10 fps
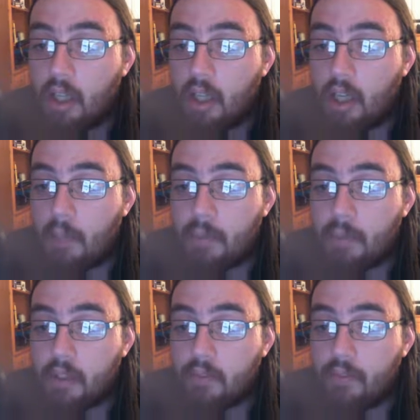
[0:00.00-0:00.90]

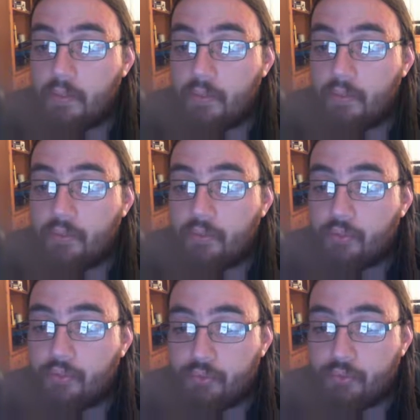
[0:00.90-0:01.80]
option
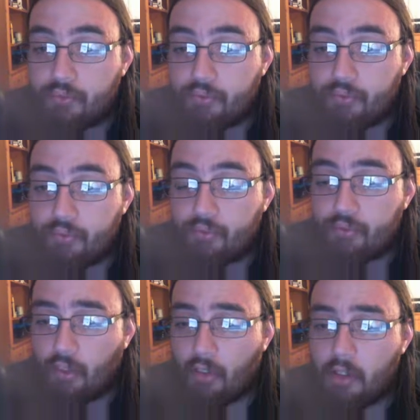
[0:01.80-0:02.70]

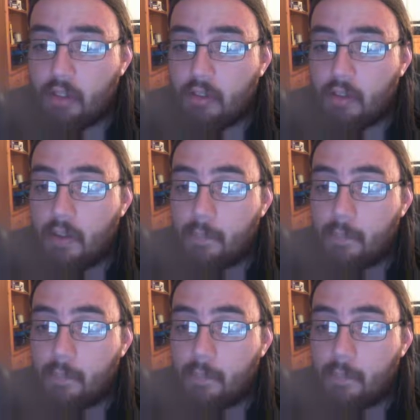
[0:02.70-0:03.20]
for you.